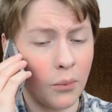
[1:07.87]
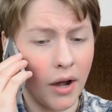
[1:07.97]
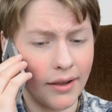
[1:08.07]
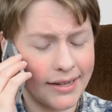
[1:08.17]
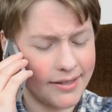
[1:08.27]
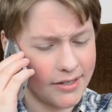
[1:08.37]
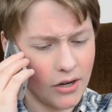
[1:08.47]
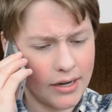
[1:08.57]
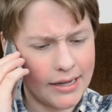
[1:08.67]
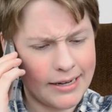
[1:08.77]
Well, it
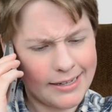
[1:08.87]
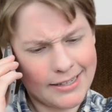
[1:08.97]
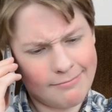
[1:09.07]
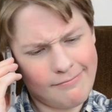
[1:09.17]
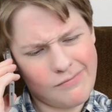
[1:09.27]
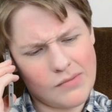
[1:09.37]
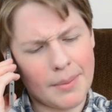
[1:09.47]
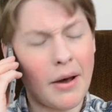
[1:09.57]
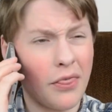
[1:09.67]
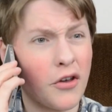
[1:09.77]
started
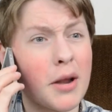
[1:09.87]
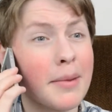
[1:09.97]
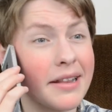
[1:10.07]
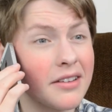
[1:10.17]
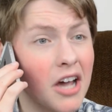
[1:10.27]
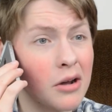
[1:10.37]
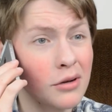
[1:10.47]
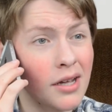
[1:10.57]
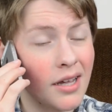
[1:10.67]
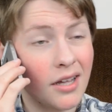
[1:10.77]
about 30 minutes ago,
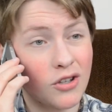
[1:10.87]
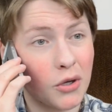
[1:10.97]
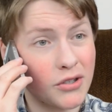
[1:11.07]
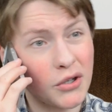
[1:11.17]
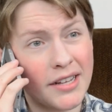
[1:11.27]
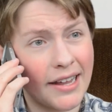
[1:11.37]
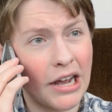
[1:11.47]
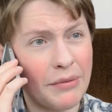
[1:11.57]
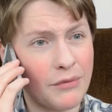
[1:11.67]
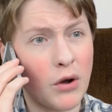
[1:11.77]
so as soon as I
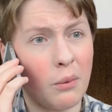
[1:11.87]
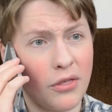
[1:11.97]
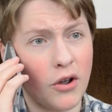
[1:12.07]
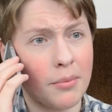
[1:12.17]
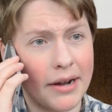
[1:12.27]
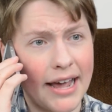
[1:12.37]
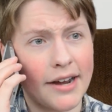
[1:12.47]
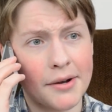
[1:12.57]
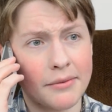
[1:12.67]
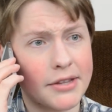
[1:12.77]
get off the phone with you, I'm going to head
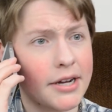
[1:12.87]
on over